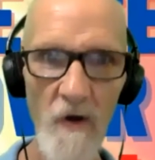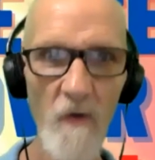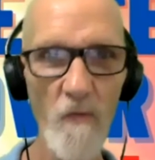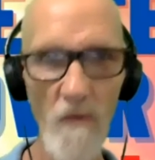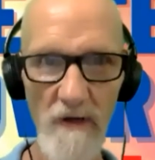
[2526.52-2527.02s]

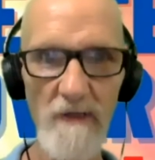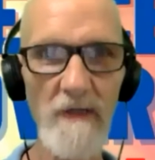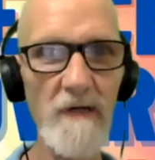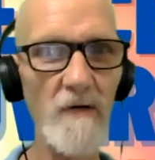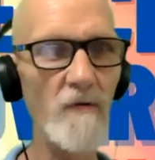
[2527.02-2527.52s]
one of
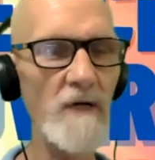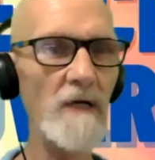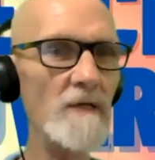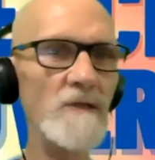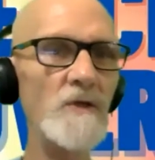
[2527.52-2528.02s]
the
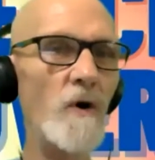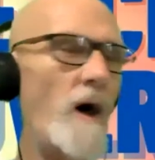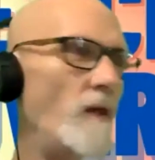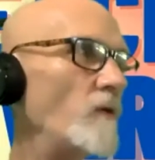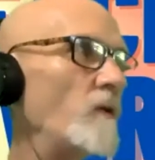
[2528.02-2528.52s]
ingredients. You know,
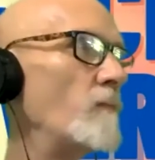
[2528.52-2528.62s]
I look at